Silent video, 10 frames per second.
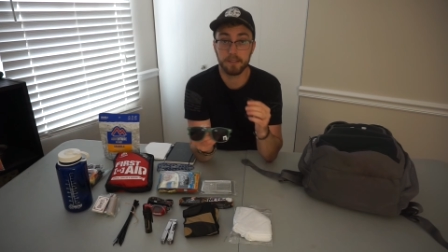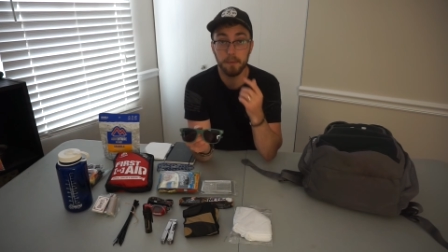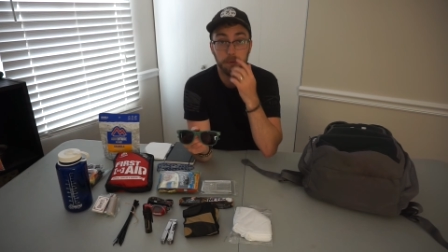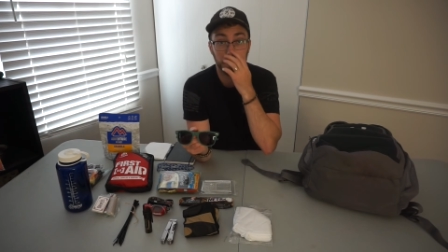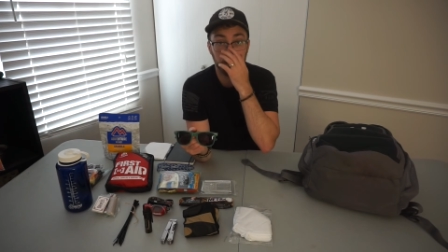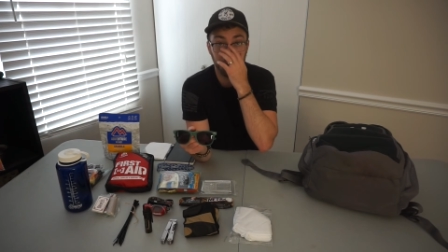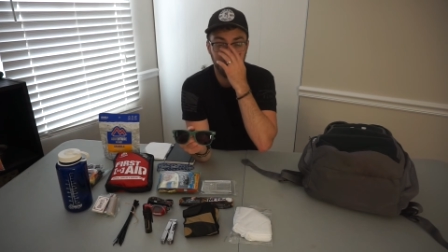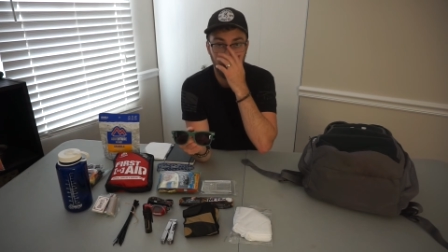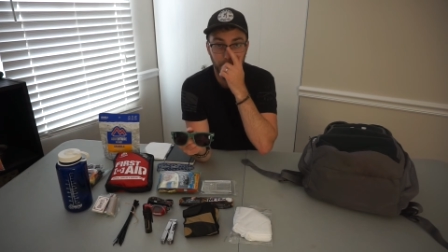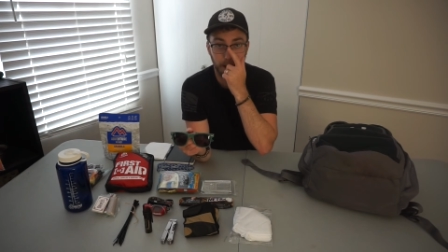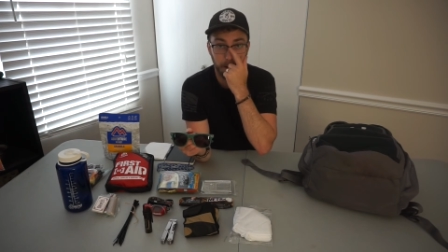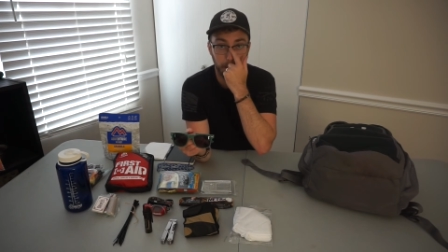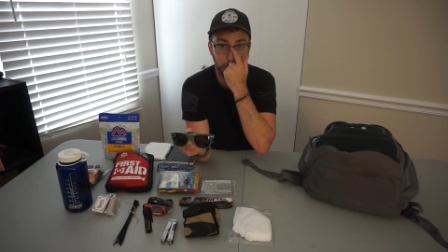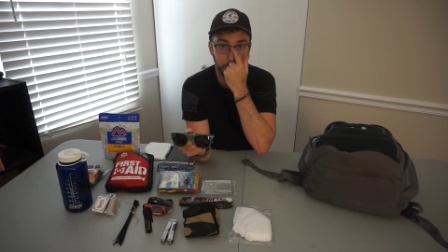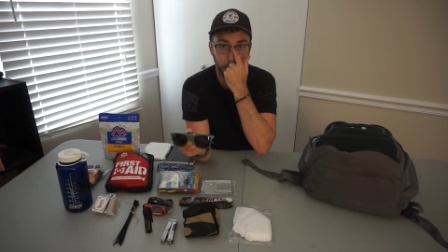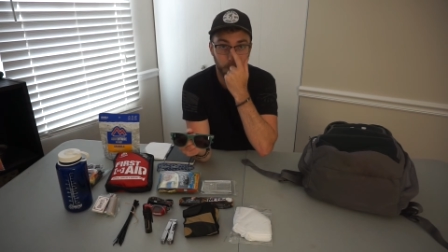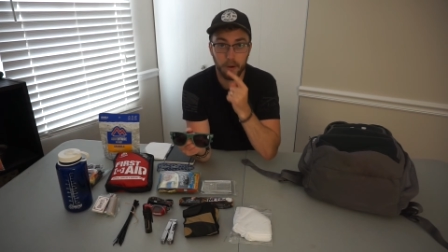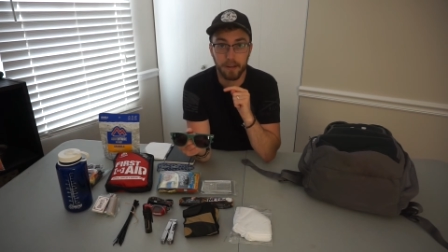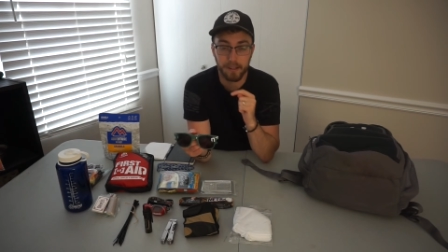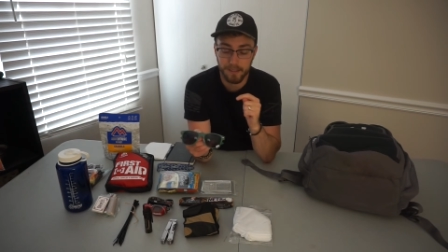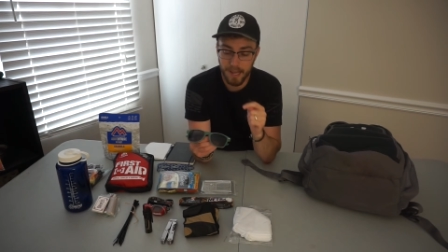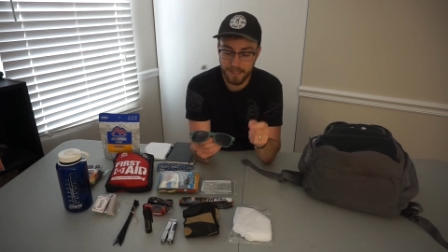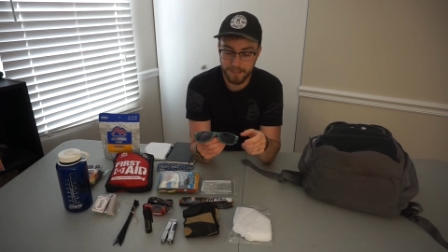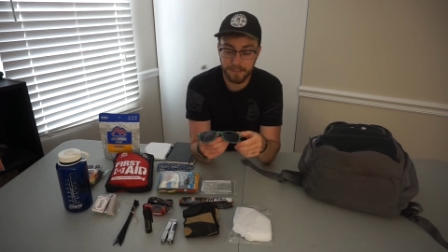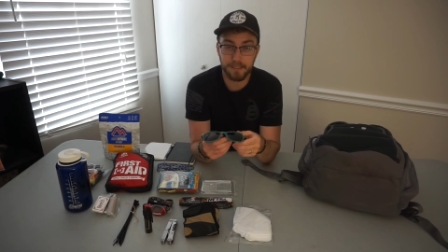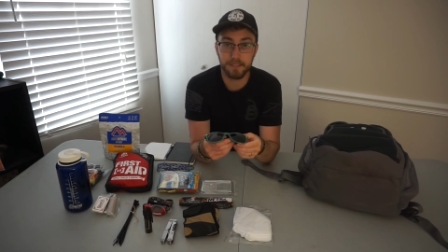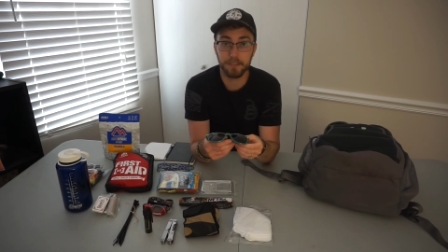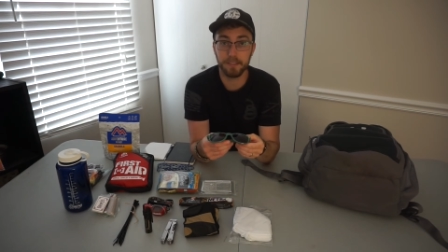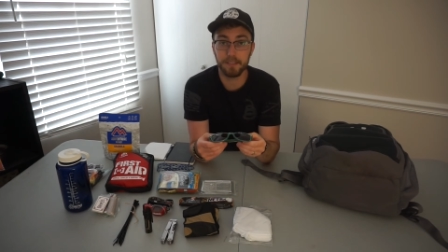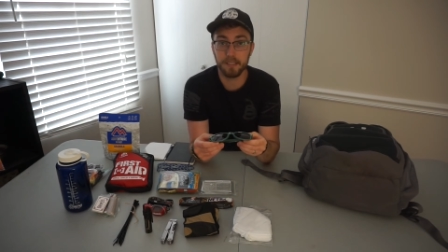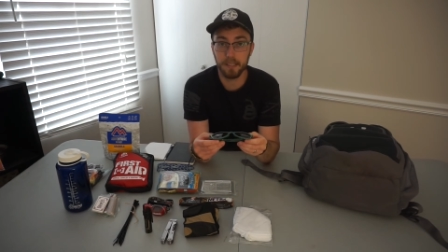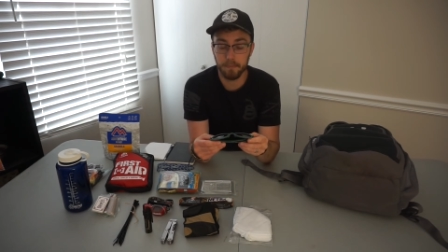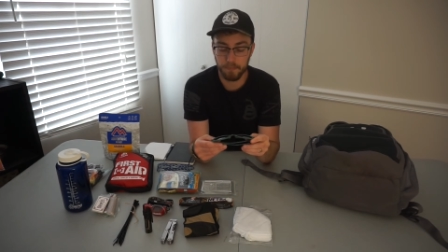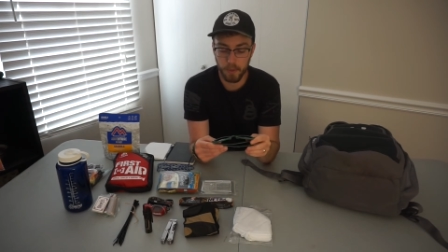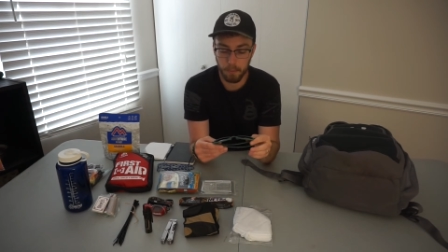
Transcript: Typically I am wearing glasses, as you can see,